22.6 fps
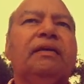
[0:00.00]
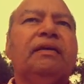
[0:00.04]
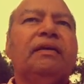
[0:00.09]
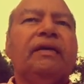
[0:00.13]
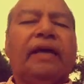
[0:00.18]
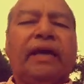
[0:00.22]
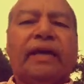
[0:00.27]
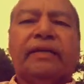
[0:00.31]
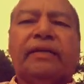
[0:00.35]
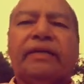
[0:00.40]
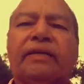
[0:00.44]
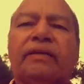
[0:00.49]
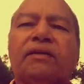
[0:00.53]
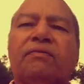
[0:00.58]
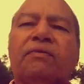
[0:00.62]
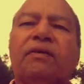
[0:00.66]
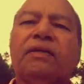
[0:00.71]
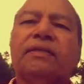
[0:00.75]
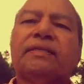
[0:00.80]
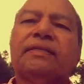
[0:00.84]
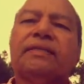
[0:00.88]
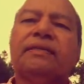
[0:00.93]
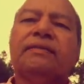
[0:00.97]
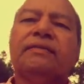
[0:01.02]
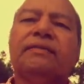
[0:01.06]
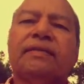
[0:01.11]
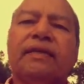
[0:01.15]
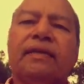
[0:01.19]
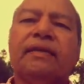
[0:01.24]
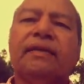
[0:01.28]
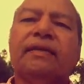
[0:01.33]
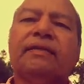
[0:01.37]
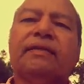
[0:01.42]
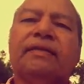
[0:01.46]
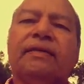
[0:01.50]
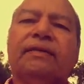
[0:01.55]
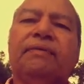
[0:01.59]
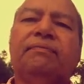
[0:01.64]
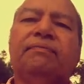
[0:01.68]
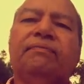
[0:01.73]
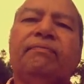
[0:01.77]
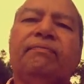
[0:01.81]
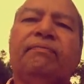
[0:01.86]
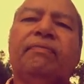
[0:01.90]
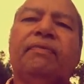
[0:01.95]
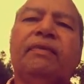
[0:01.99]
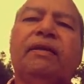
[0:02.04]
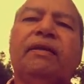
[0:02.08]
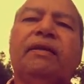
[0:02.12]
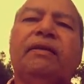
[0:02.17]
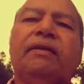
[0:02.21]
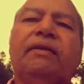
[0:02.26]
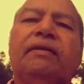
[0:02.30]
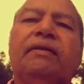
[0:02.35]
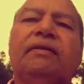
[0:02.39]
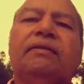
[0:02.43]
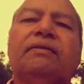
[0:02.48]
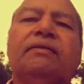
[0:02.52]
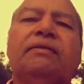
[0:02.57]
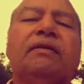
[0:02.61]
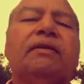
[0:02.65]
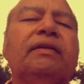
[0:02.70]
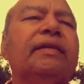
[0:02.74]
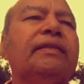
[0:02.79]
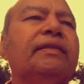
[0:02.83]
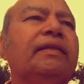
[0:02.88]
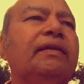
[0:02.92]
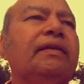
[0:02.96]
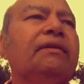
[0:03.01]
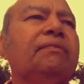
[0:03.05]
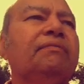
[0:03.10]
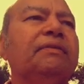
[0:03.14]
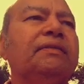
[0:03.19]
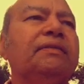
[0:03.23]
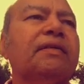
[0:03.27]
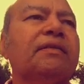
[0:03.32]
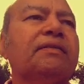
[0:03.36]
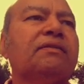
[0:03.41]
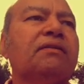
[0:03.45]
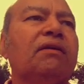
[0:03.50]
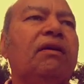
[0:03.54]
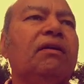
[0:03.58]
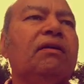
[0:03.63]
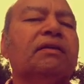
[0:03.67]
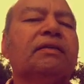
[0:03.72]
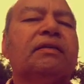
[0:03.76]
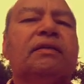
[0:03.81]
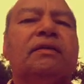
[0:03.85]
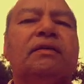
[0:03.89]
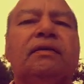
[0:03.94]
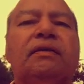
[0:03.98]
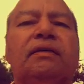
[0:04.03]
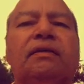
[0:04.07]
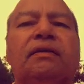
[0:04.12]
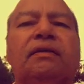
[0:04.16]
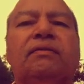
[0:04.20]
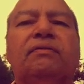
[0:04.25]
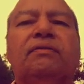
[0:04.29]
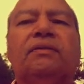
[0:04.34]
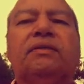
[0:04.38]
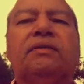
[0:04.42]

anticonvulsants and lithium. So lithium is a salt. There